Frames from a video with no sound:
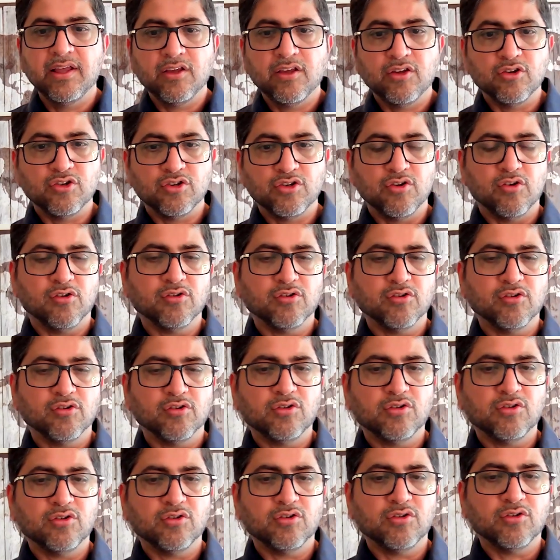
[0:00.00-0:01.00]
You should
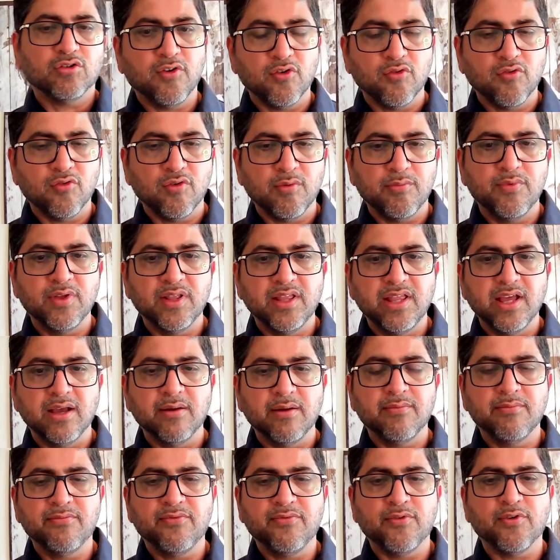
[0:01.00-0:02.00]
also do a follow-up with
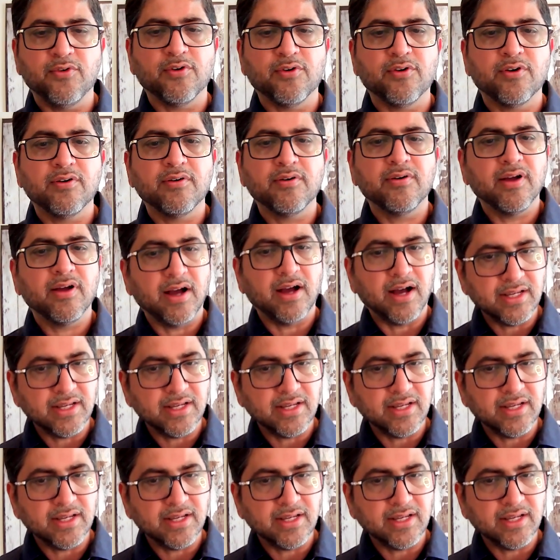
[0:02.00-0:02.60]
them for